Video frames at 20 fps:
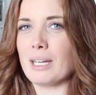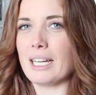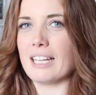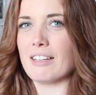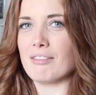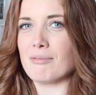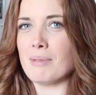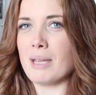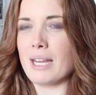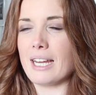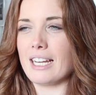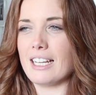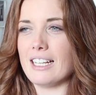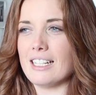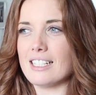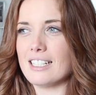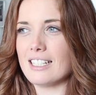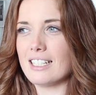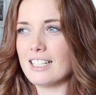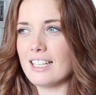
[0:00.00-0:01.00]
we have
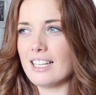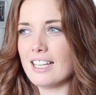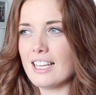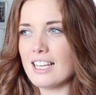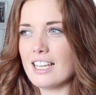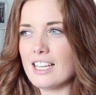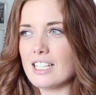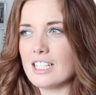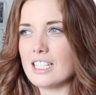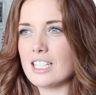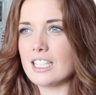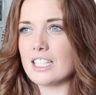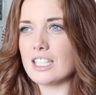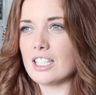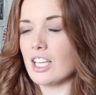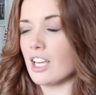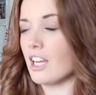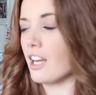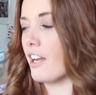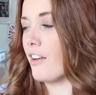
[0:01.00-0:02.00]
made.
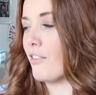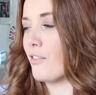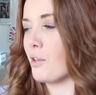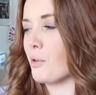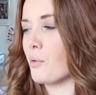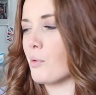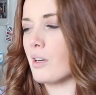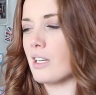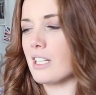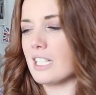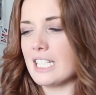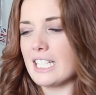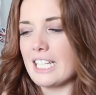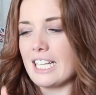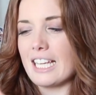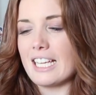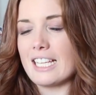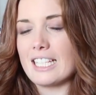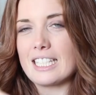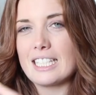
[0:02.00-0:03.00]
So if you want to
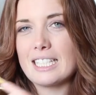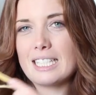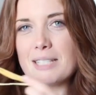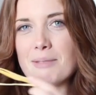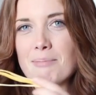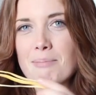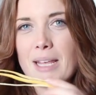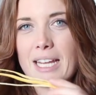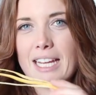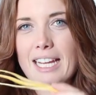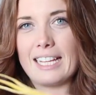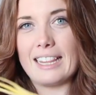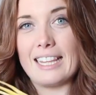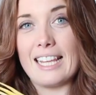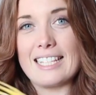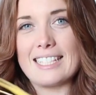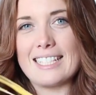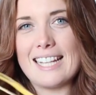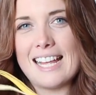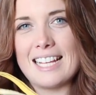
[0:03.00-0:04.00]
see us making
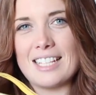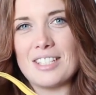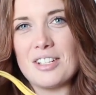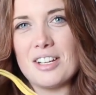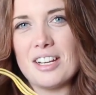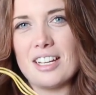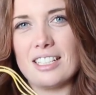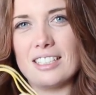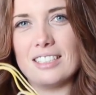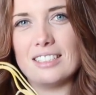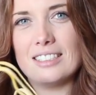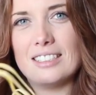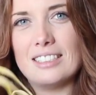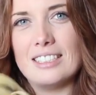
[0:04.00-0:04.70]
this, let us know.